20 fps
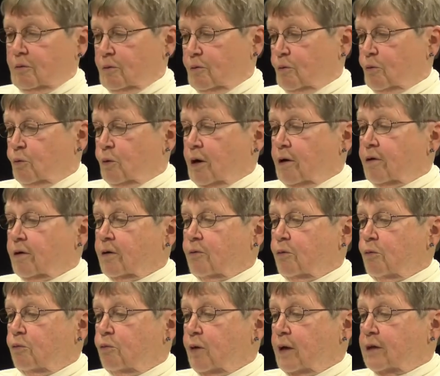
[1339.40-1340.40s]
where to
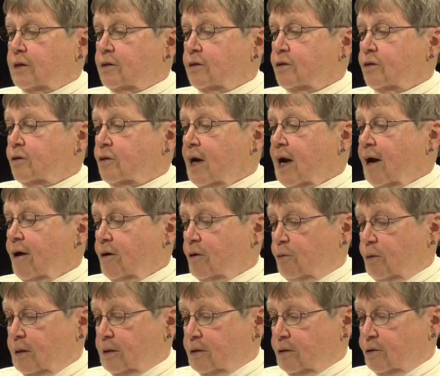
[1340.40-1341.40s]
register, how to
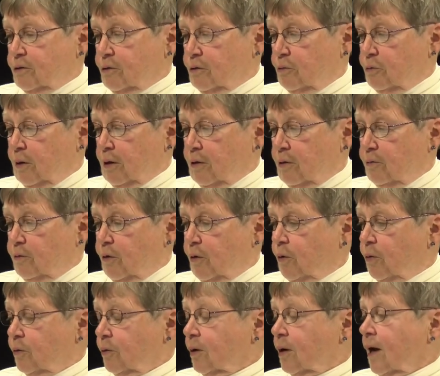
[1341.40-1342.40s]
register, where to
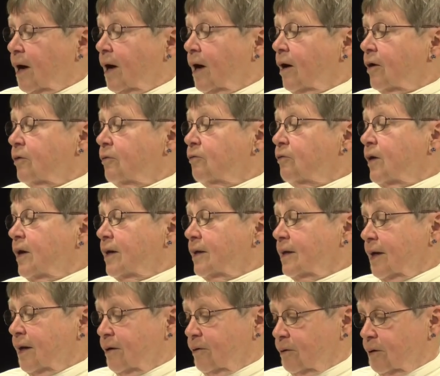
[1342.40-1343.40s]
vote, how to find
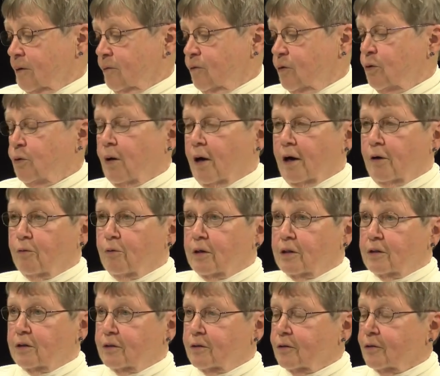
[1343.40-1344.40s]
out if you are
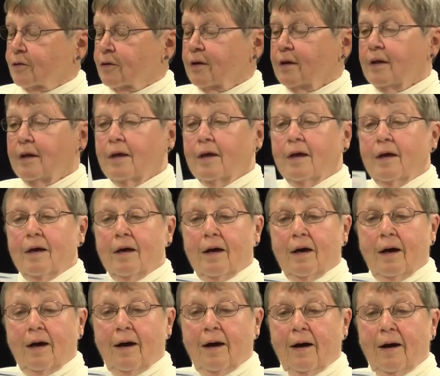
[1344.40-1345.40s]
registered,
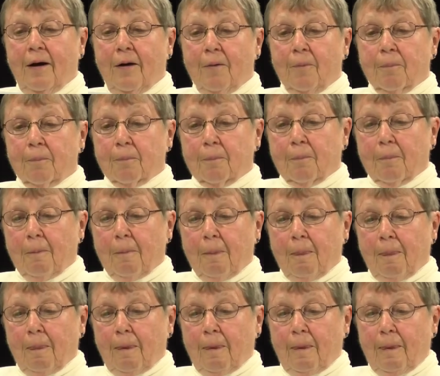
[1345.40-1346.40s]
uh,
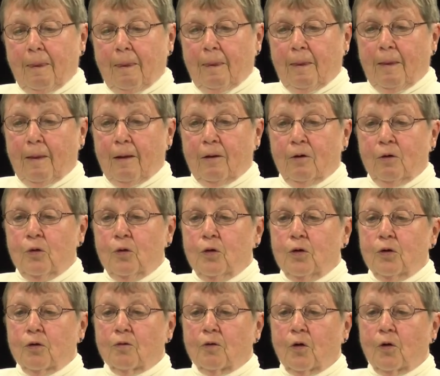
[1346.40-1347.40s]
who
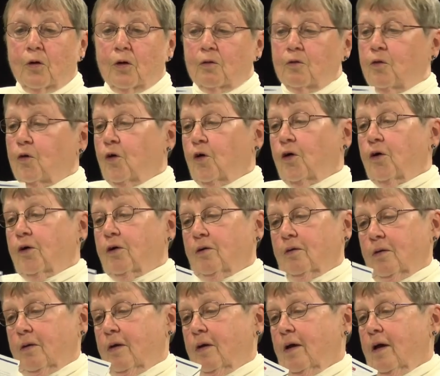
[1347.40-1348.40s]
you're voting for,
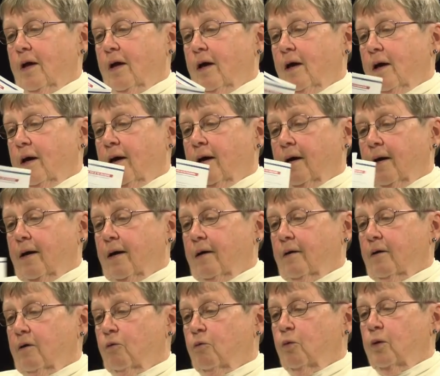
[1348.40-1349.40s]

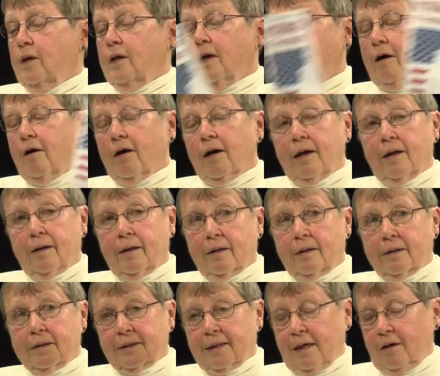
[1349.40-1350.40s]
uh, we are handing
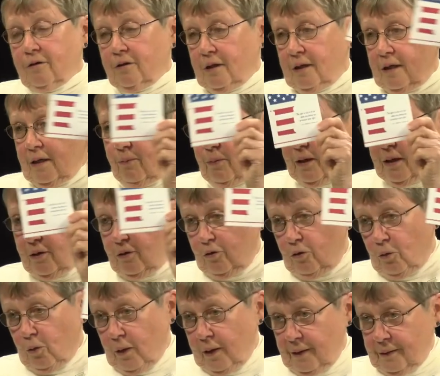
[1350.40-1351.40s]
this out to anybody who
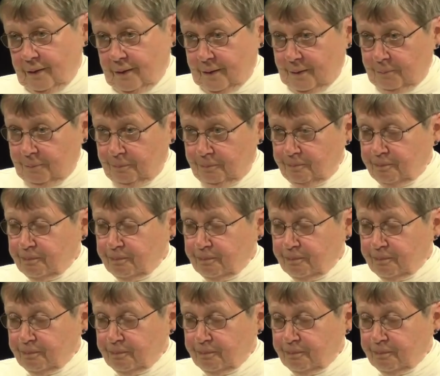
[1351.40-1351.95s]
wants them.